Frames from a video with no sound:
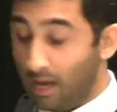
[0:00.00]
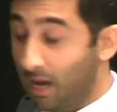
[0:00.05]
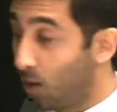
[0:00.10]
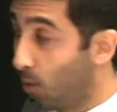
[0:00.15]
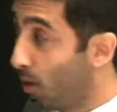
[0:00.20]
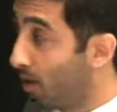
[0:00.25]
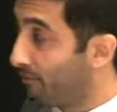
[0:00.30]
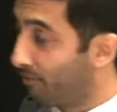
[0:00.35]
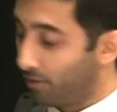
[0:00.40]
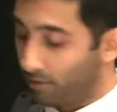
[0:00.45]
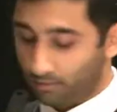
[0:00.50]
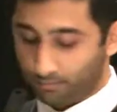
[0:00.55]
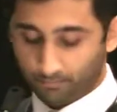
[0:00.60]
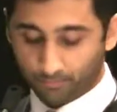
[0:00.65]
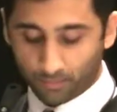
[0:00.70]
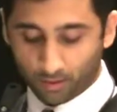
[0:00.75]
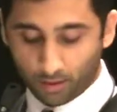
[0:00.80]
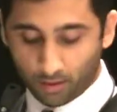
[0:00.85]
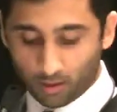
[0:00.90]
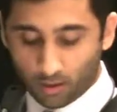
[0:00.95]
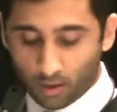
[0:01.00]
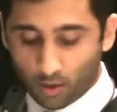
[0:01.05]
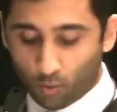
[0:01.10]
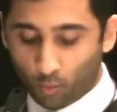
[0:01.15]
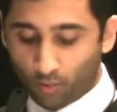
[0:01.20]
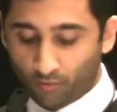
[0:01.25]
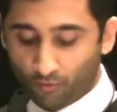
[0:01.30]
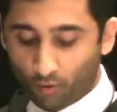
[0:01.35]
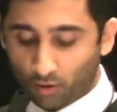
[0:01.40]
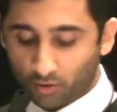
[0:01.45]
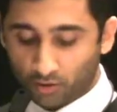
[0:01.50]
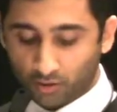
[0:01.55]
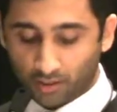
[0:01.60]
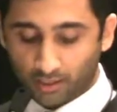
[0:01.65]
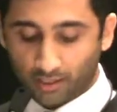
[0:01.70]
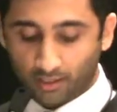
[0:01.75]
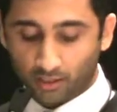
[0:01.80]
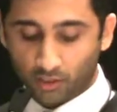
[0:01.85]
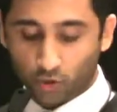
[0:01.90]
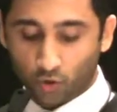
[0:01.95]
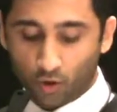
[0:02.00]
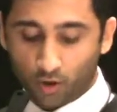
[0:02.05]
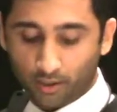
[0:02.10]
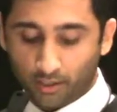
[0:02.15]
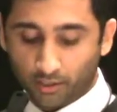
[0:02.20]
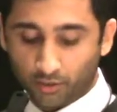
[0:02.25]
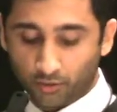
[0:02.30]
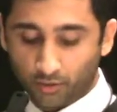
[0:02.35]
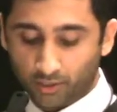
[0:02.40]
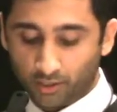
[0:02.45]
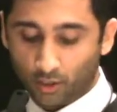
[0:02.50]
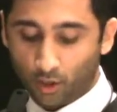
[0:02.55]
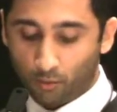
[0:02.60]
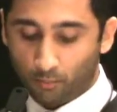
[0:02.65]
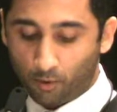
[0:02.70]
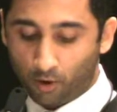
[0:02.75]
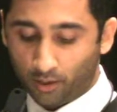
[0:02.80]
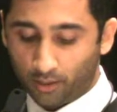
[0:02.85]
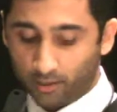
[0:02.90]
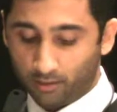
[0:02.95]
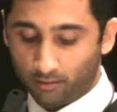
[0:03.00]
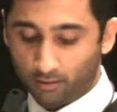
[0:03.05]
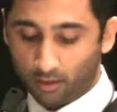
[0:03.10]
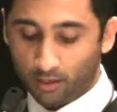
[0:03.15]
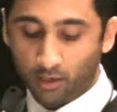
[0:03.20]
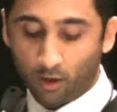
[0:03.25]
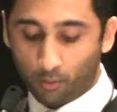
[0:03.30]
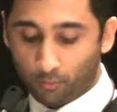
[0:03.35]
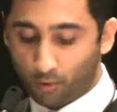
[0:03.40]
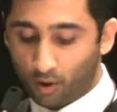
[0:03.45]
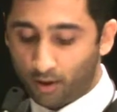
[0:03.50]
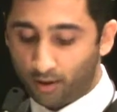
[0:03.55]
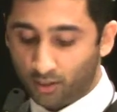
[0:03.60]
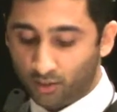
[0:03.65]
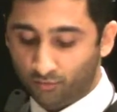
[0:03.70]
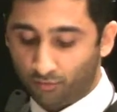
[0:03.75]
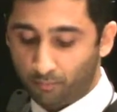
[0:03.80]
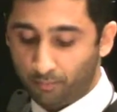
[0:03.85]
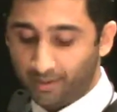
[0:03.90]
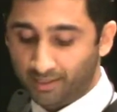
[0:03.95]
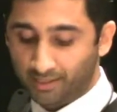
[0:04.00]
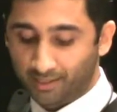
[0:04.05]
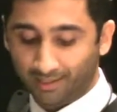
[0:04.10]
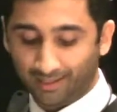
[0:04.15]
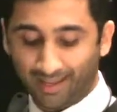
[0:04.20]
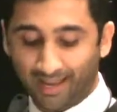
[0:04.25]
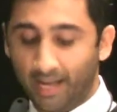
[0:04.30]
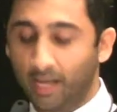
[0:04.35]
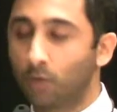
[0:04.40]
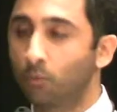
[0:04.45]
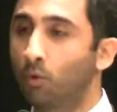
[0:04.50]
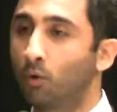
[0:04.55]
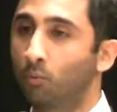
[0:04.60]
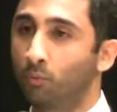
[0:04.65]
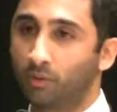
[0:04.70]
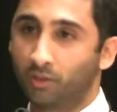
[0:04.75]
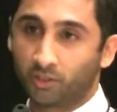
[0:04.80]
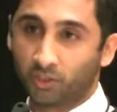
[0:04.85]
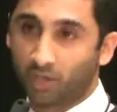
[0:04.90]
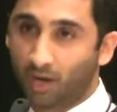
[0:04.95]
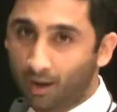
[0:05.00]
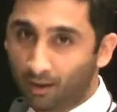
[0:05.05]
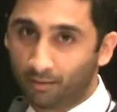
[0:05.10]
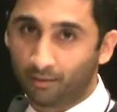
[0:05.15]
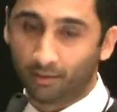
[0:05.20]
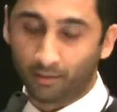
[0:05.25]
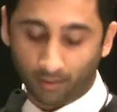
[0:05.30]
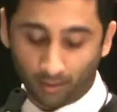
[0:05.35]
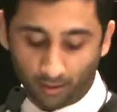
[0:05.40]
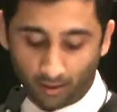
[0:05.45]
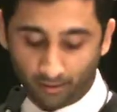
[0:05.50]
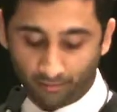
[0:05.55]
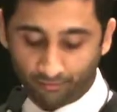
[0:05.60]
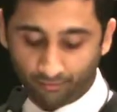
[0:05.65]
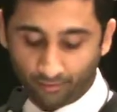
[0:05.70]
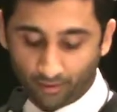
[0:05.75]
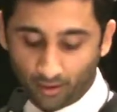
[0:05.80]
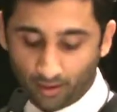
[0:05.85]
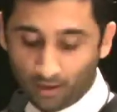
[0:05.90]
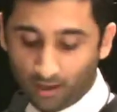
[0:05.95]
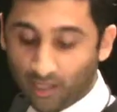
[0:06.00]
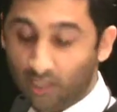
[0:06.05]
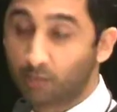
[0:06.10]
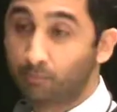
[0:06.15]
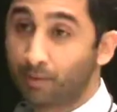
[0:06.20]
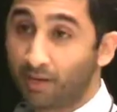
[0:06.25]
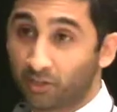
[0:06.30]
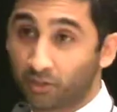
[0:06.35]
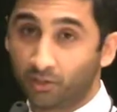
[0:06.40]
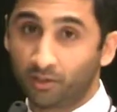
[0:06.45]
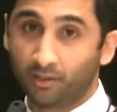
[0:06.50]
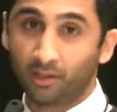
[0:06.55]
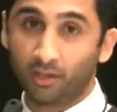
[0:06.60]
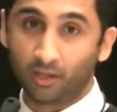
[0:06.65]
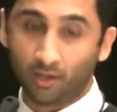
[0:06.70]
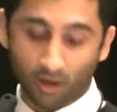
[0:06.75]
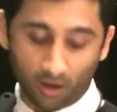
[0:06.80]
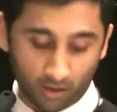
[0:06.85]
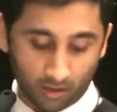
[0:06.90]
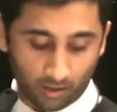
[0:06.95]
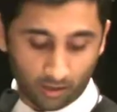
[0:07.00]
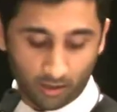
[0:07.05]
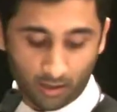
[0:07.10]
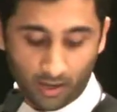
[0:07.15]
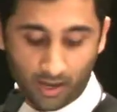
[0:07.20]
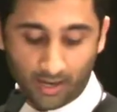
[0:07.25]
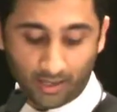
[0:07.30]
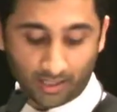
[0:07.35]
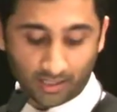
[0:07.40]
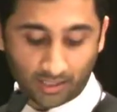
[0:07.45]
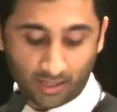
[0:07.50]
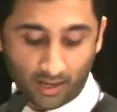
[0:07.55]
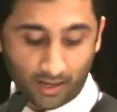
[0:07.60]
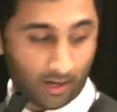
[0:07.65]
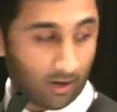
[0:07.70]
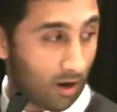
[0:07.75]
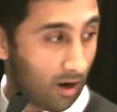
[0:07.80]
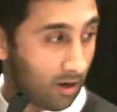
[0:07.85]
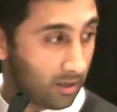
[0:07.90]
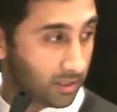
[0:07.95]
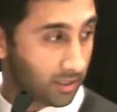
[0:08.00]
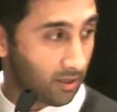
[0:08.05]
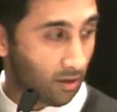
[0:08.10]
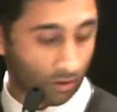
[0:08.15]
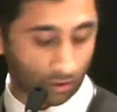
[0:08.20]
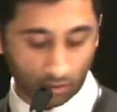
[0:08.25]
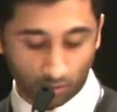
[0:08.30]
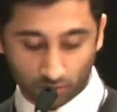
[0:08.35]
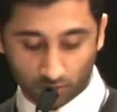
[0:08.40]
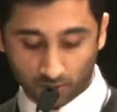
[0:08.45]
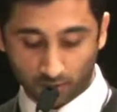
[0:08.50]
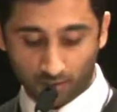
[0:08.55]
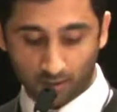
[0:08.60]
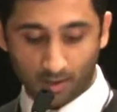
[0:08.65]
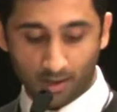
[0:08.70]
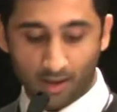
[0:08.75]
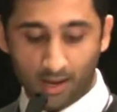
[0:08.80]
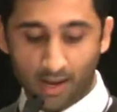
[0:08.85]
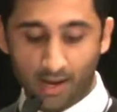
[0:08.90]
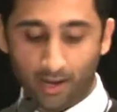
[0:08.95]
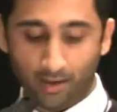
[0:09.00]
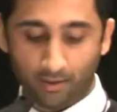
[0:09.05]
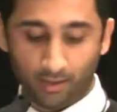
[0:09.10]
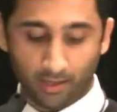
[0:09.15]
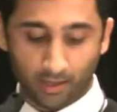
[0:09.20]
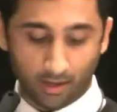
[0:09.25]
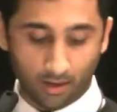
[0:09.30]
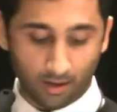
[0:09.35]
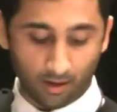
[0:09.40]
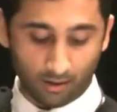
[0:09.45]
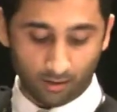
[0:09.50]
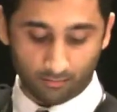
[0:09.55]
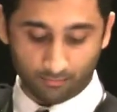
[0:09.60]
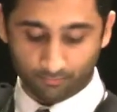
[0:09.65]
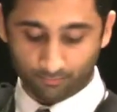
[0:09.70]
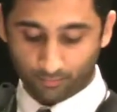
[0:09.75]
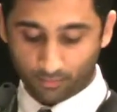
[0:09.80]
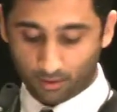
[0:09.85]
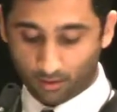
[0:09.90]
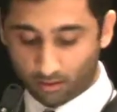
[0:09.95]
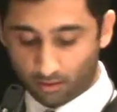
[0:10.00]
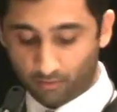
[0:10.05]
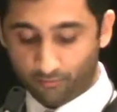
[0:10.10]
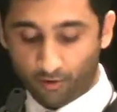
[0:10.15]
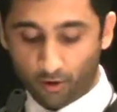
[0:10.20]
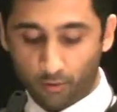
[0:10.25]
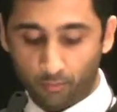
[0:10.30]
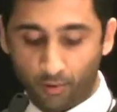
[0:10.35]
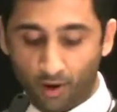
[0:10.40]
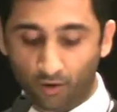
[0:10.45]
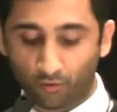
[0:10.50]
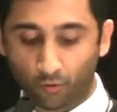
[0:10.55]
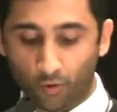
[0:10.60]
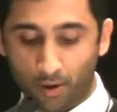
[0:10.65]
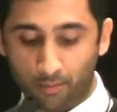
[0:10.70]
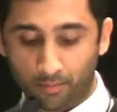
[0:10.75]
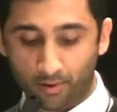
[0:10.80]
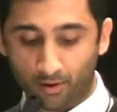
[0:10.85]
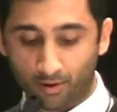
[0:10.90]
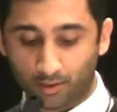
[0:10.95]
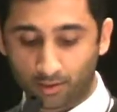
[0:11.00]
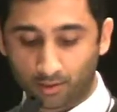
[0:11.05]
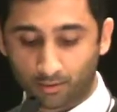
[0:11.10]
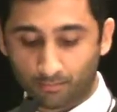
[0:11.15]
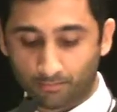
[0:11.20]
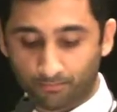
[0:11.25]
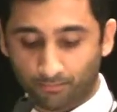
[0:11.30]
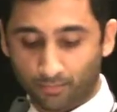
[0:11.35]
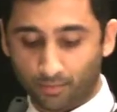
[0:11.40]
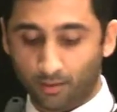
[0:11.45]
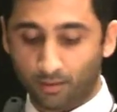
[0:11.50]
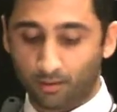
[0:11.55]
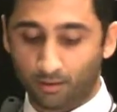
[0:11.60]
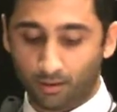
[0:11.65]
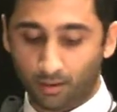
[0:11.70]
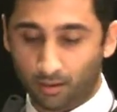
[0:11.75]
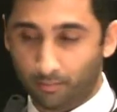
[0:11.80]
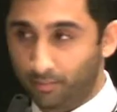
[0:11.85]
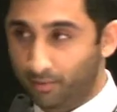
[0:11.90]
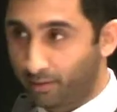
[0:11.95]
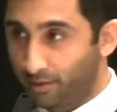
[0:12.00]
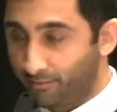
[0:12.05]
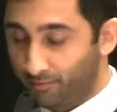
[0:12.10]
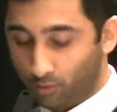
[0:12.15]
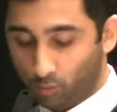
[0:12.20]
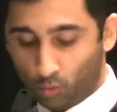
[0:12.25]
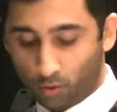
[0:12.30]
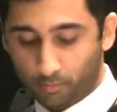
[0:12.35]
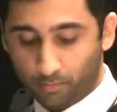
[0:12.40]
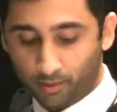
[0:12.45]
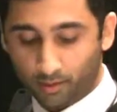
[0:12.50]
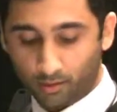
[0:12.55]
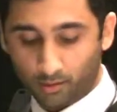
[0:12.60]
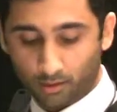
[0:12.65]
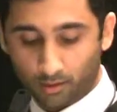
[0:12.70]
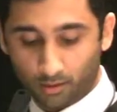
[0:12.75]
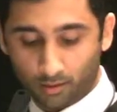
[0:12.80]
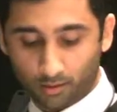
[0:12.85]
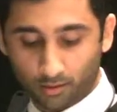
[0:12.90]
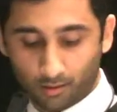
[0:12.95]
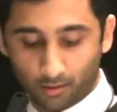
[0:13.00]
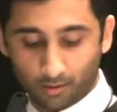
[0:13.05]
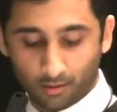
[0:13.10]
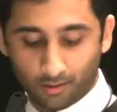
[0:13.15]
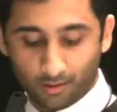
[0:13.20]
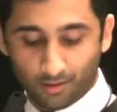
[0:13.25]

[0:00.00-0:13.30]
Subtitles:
However, we've also seen a strong interest in our market and our products from basically anyone with a child in their life, especially the young and excited aunts and uncles and the very proud grandparents. I've been giving them 1 minute's time.